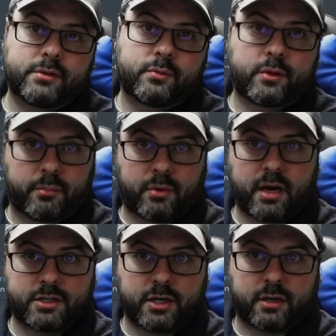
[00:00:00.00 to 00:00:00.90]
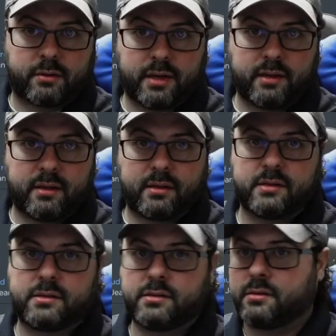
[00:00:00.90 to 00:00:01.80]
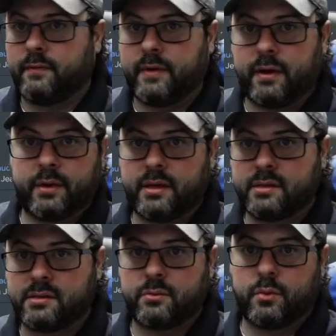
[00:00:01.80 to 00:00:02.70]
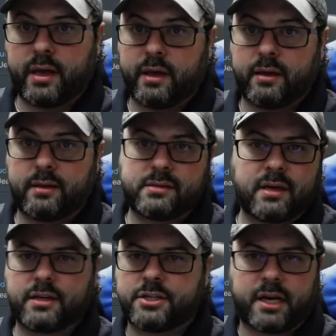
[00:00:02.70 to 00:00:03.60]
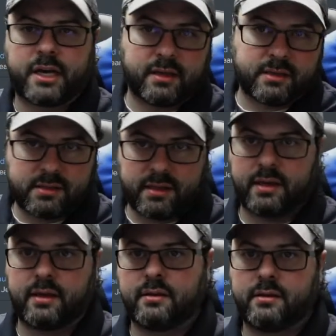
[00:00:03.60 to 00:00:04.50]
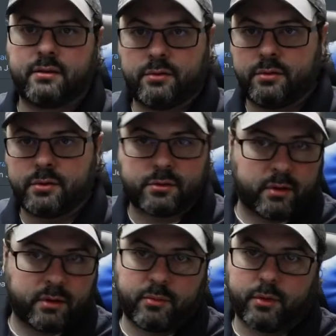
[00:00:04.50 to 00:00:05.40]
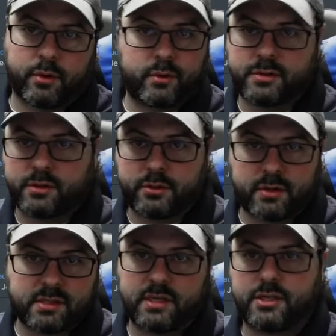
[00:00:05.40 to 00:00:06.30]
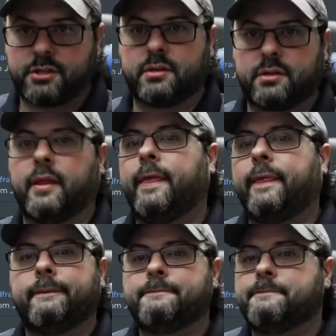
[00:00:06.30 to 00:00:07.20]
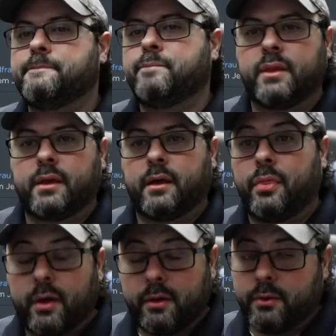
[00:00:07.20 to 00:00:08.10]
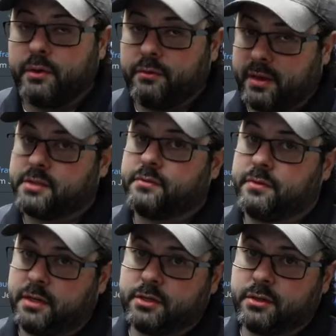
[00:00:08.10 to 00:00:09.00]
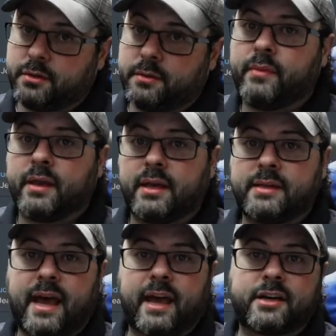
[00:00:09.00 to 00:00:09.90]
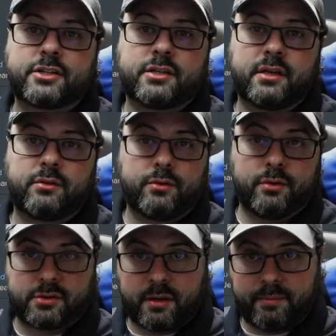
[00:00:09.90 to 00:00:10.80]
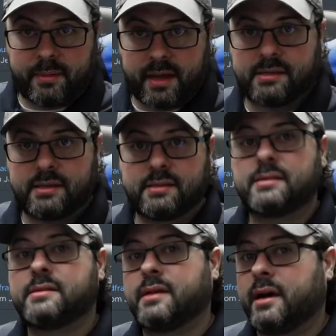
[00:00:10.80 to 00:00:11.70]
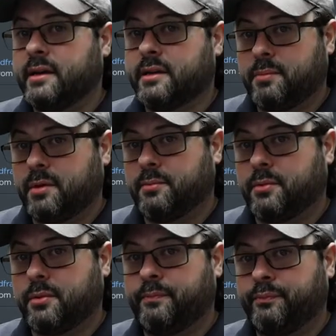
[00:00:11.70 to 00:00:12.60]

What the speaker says: with the project, right? This is a very easy way. It's like a checklist. Like, did you do the storyboard? Where's the translation? Another advanced feature is actually to your subtask is assigning people.